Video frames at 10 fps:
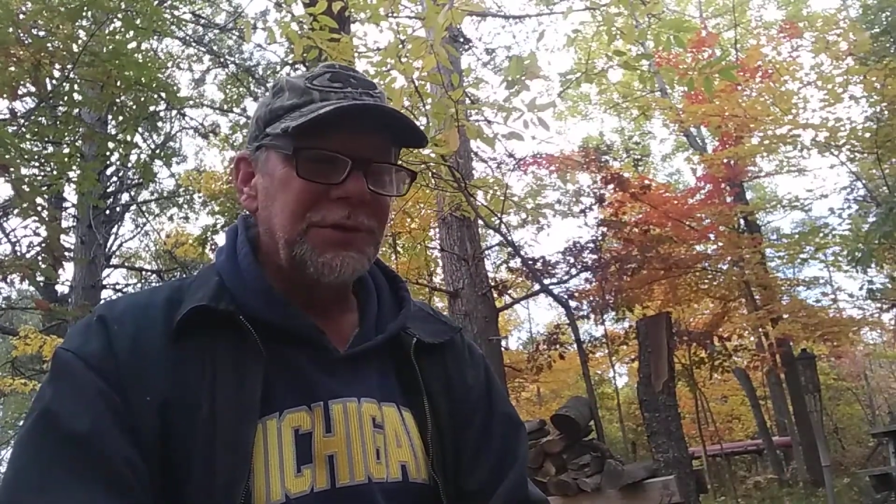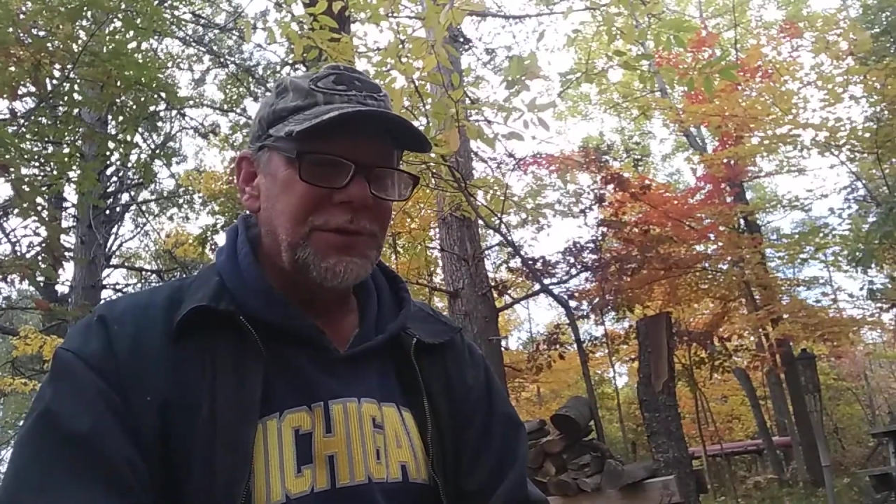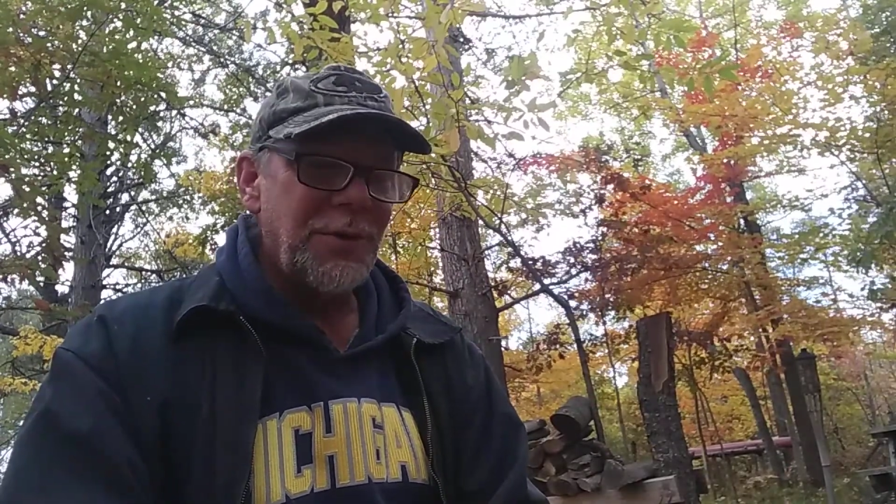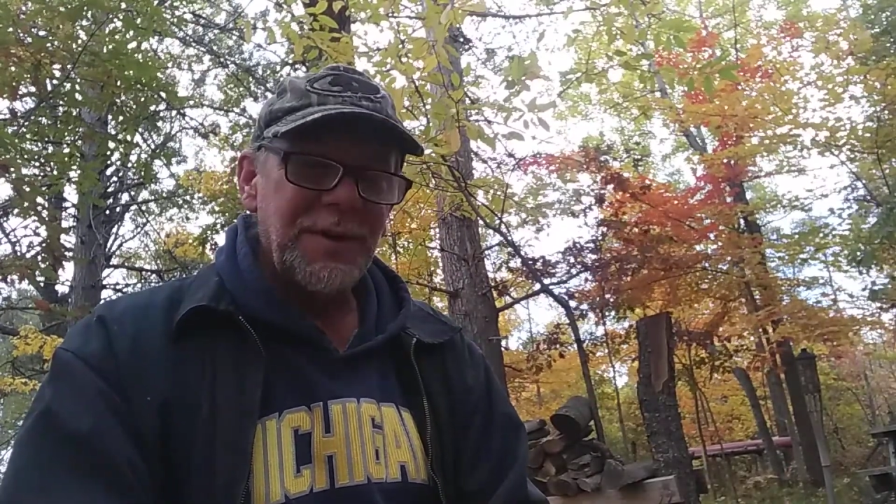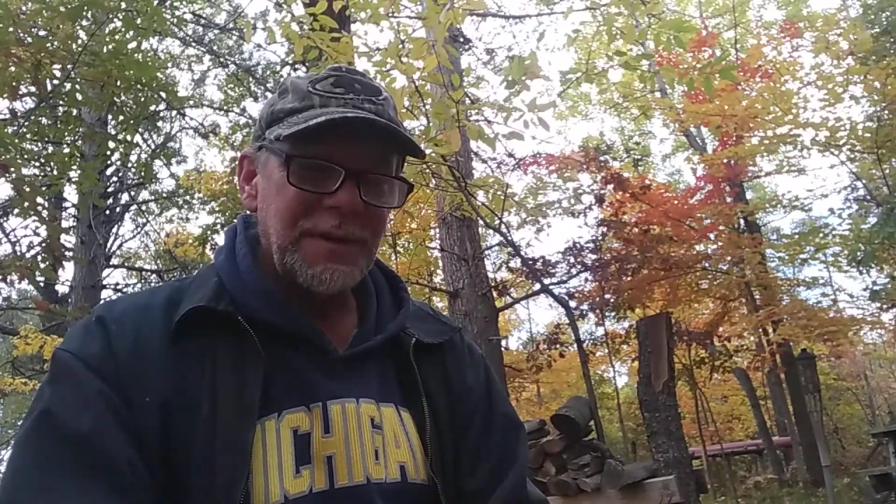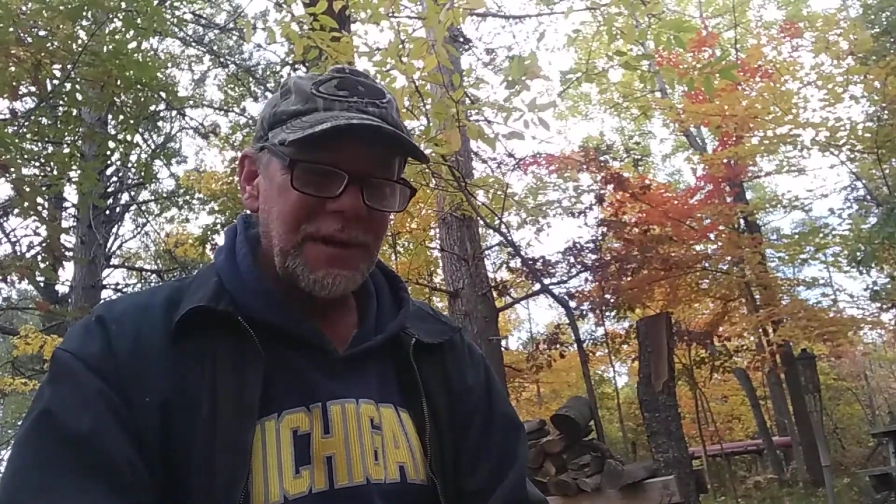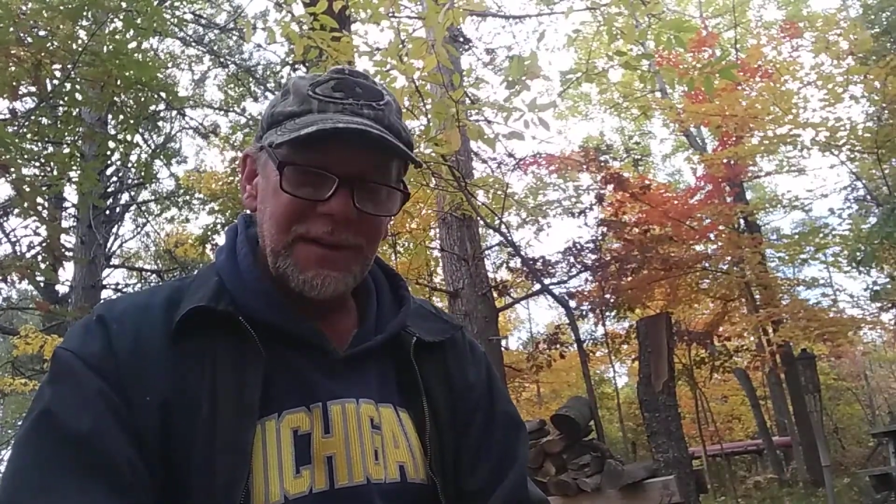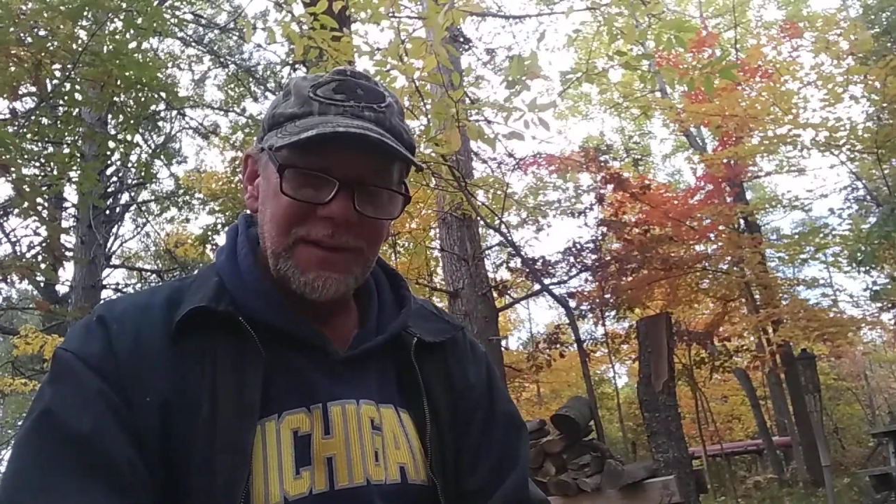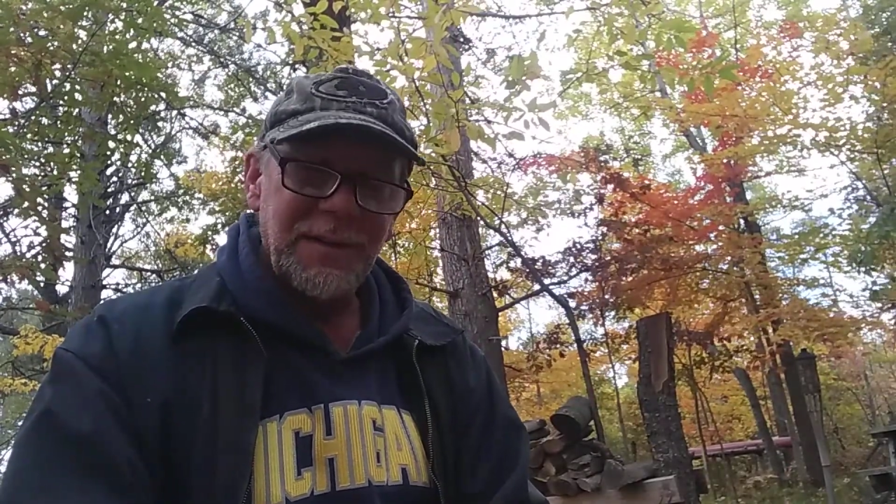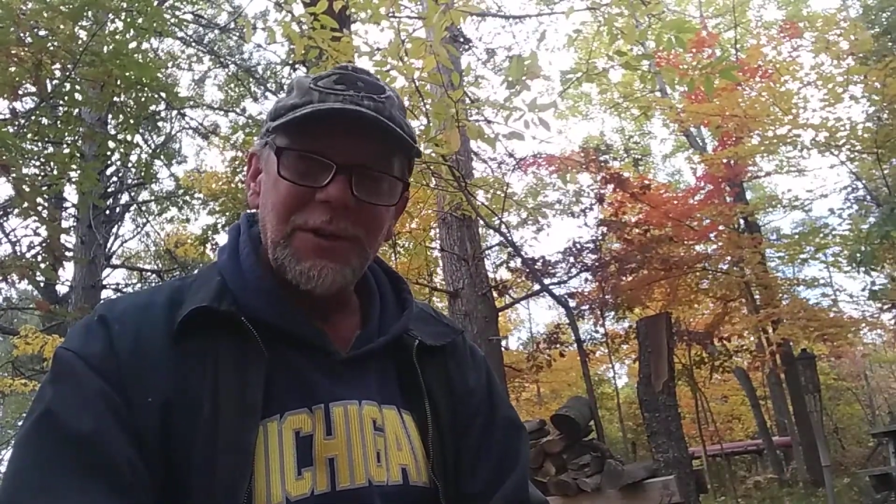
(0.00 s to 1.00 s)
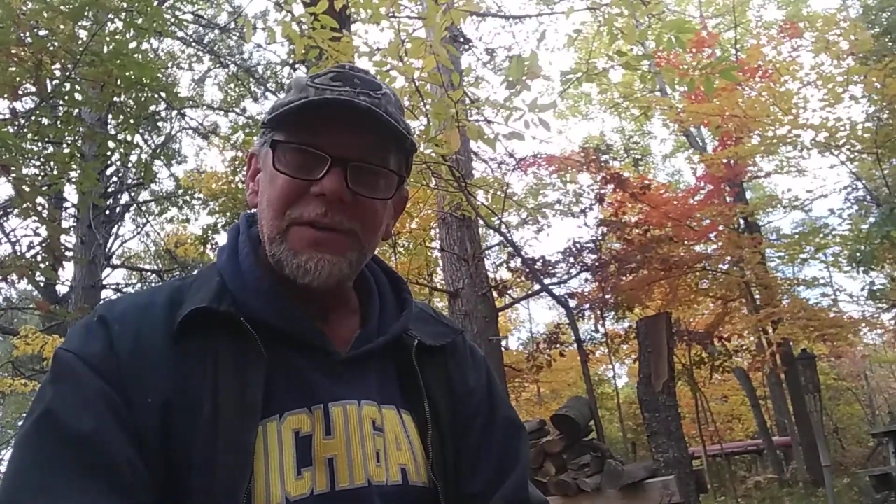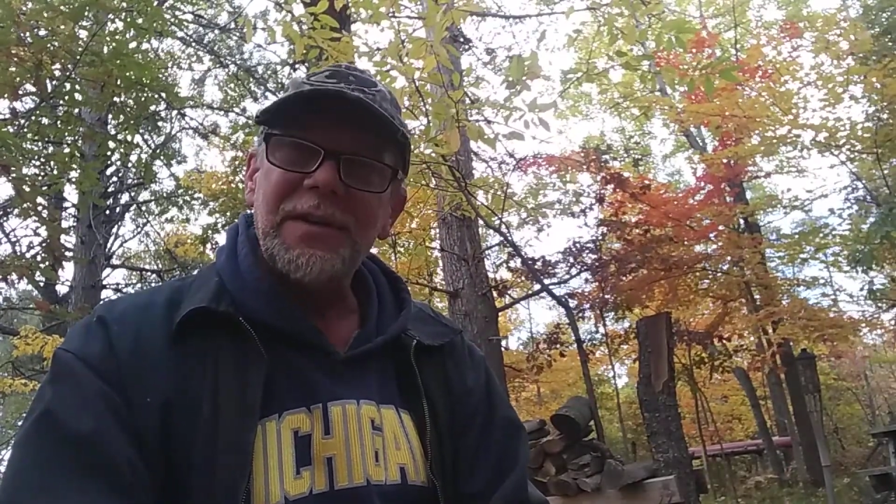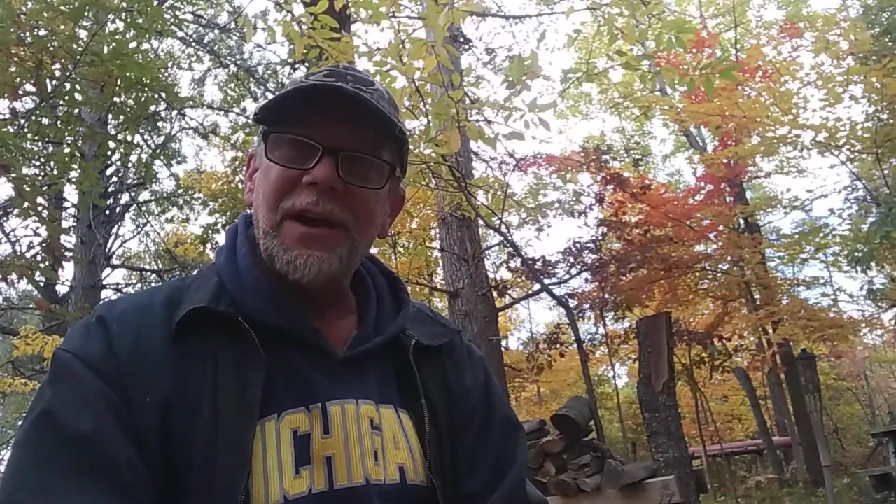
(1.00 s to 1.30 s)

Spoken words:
don't even